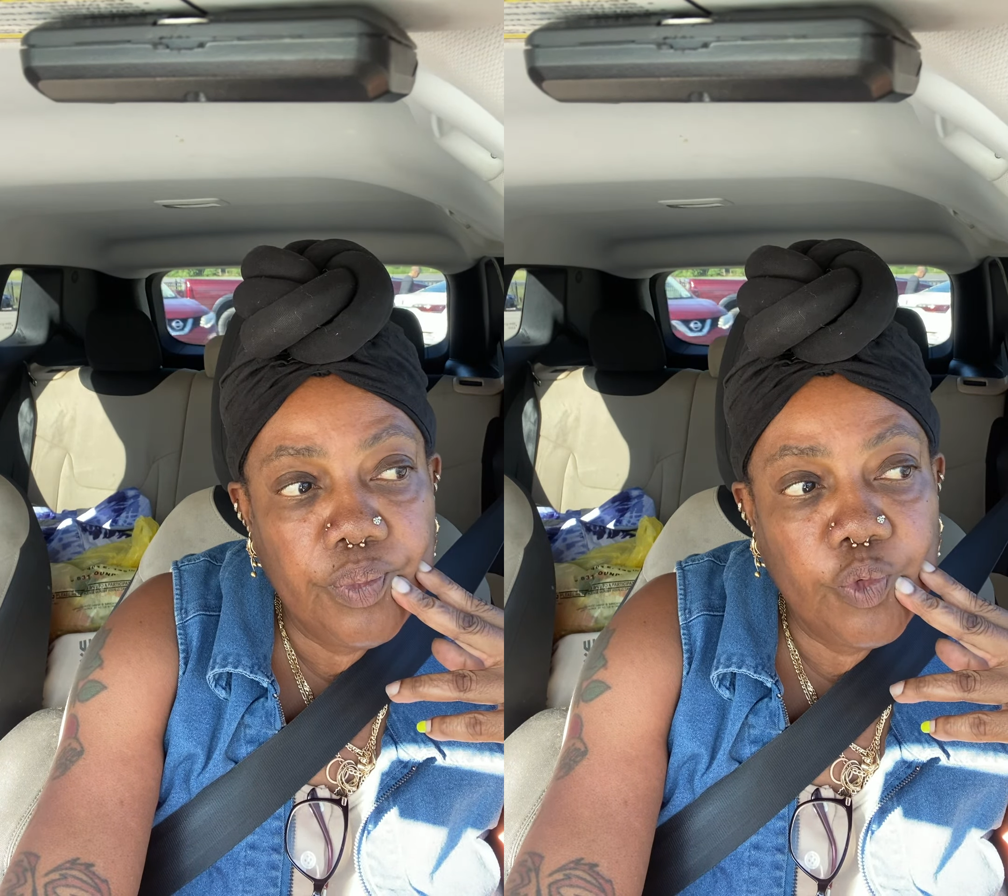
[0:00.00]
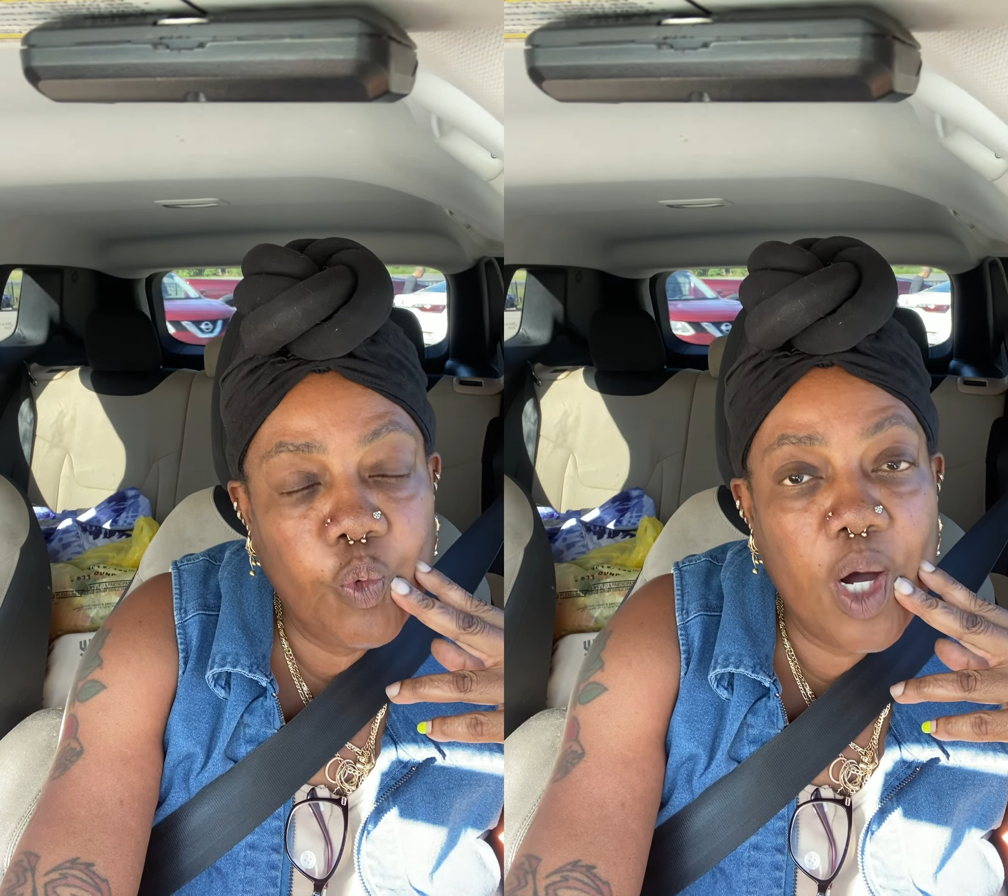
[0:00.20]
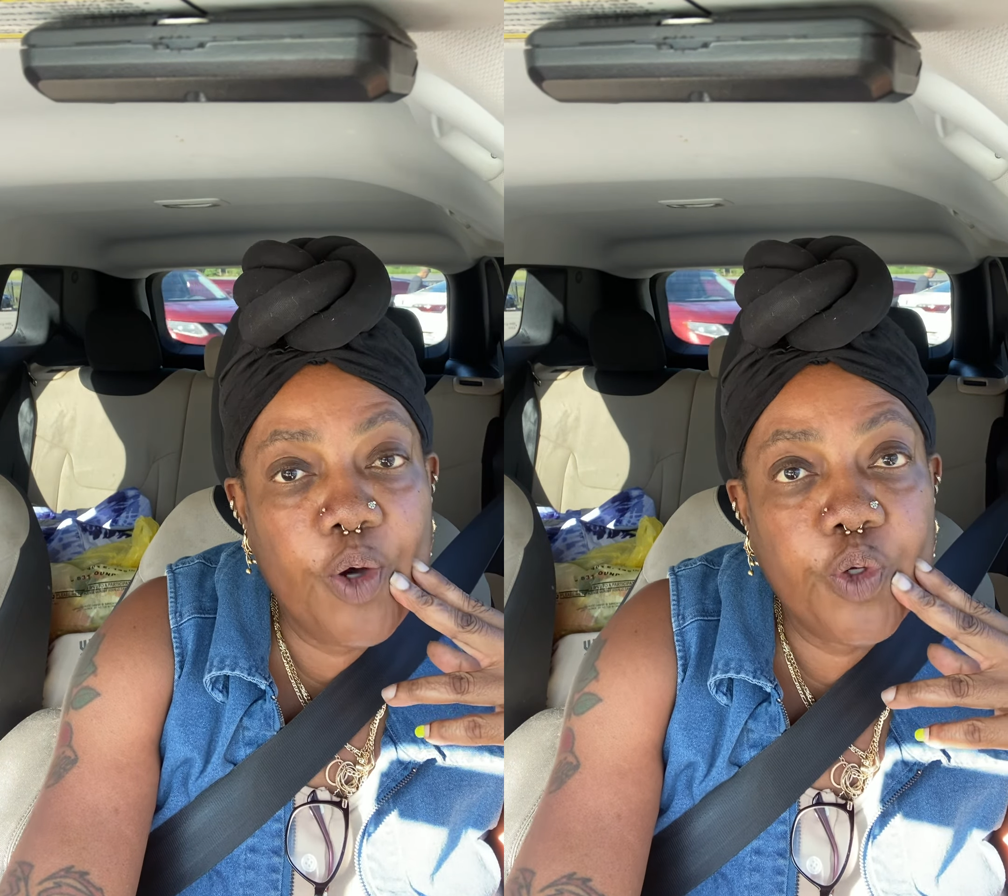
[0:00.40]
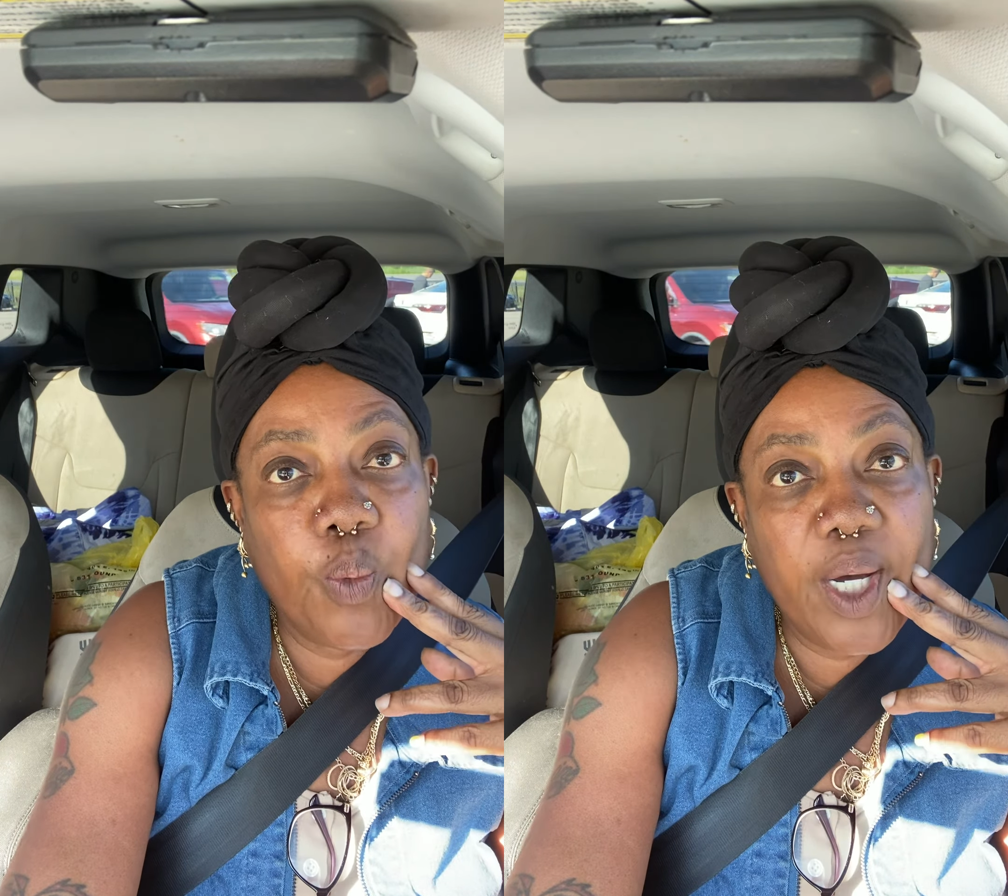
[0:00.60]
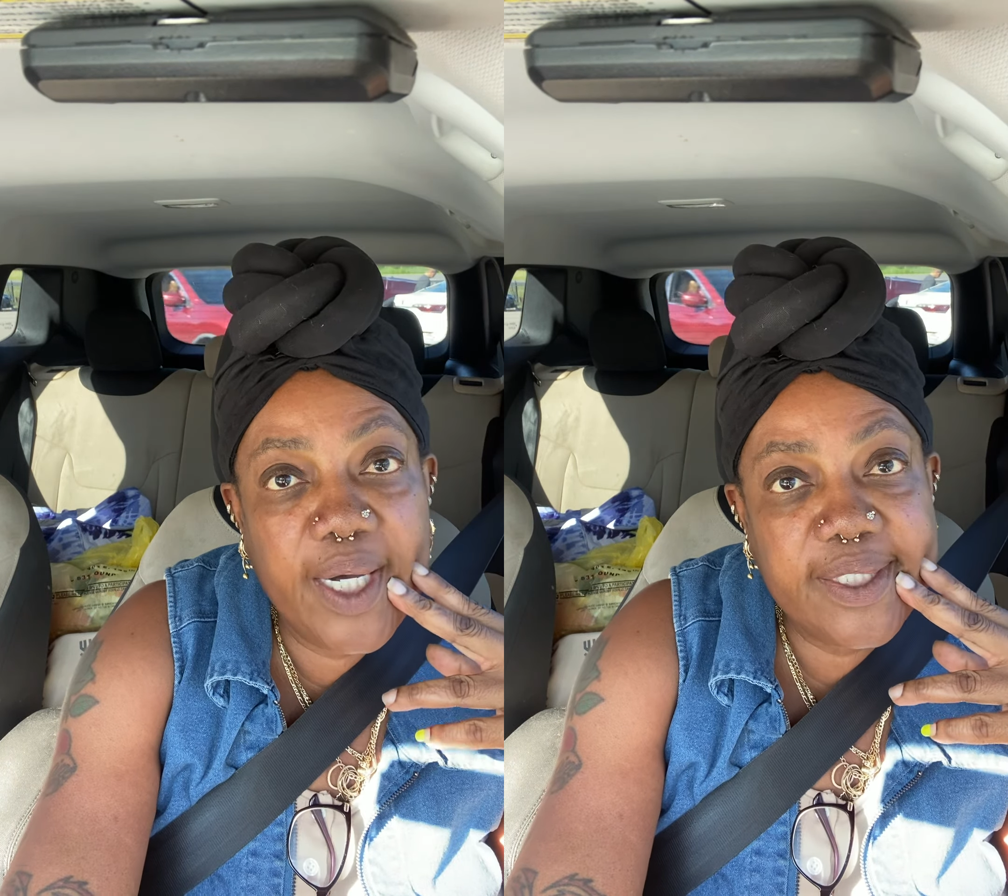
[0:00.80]
What do you
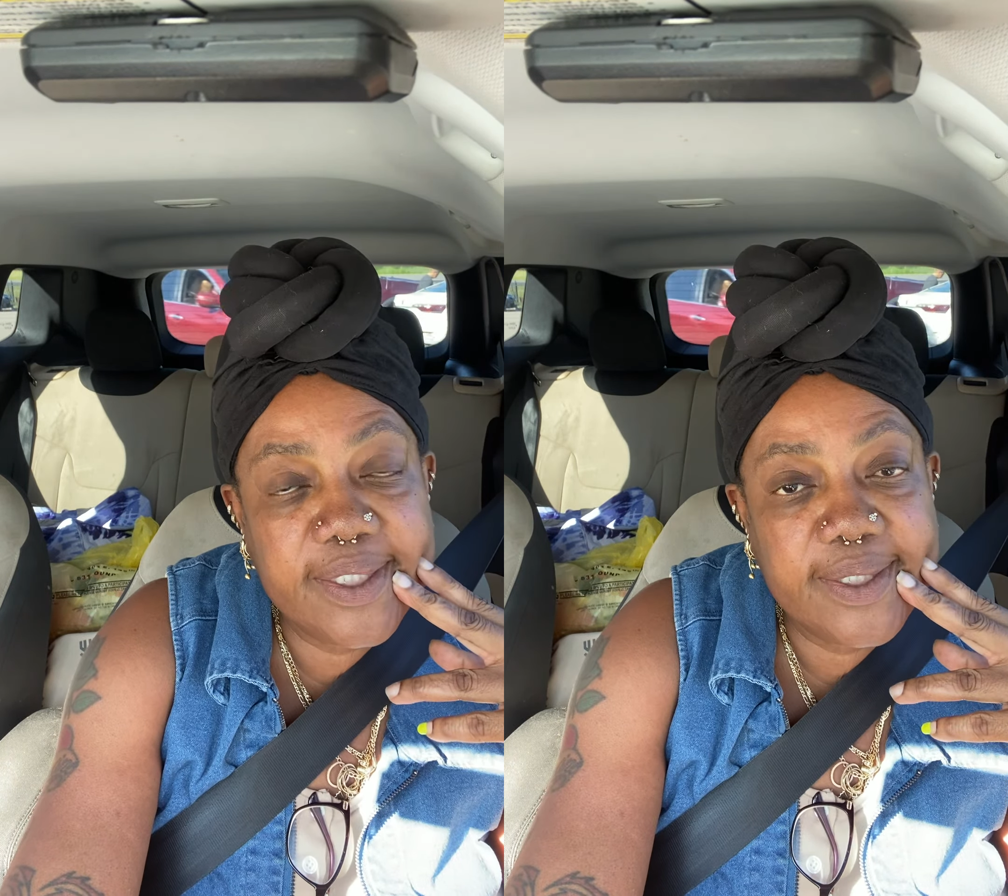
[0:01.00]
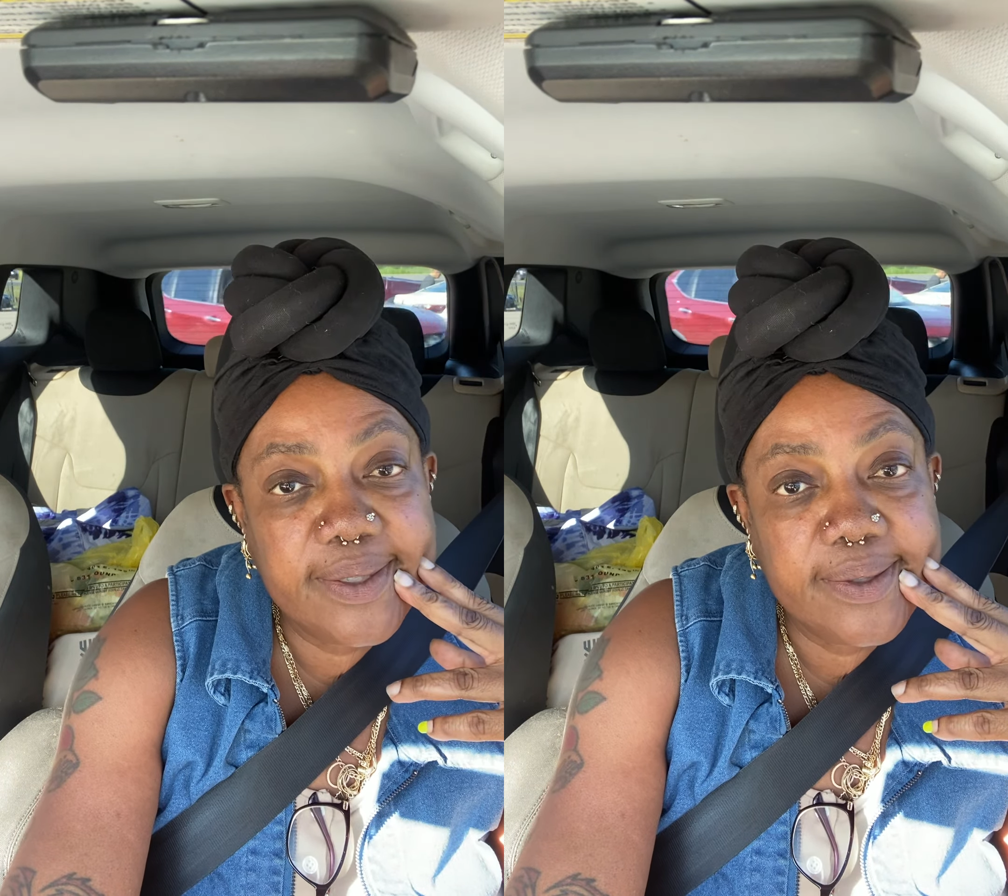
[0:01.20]
want?